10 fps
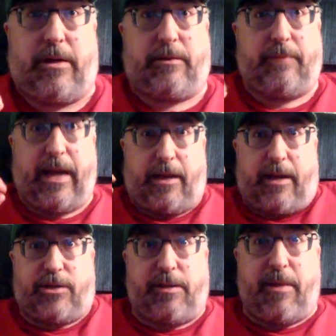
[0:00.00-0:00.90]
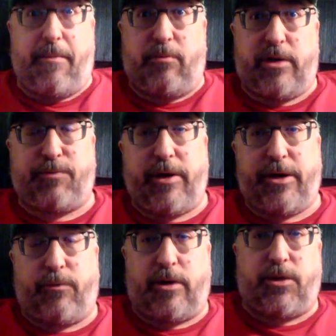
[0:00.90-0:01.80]
Actually, my memory's pretty
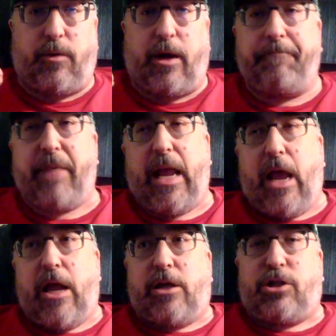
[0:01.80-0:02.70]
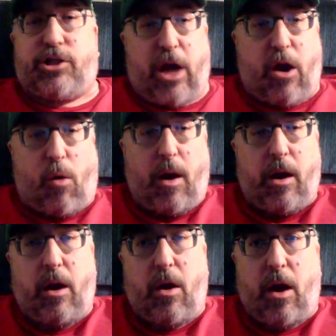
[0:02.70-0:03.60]
good once in a while. So,
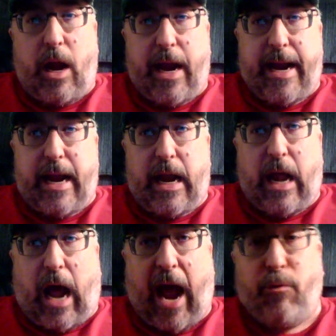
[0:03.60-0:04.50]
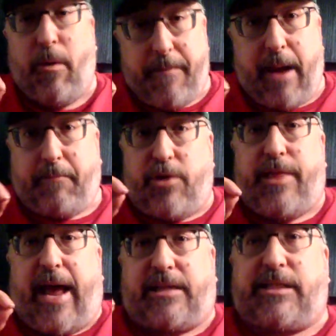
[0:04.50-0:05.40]
I remember
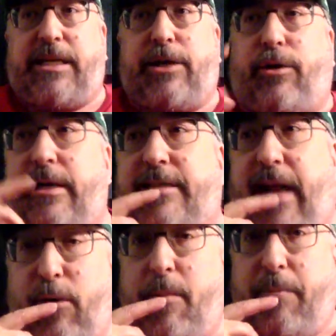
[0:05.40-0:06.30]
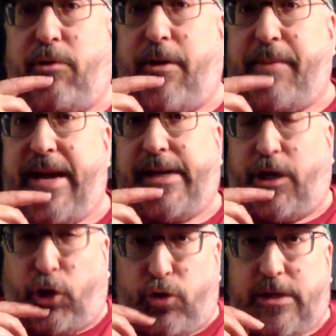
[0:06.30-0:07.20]
that series, and I remember it being a
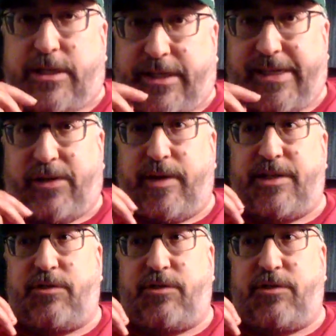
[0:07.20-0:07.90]
good series.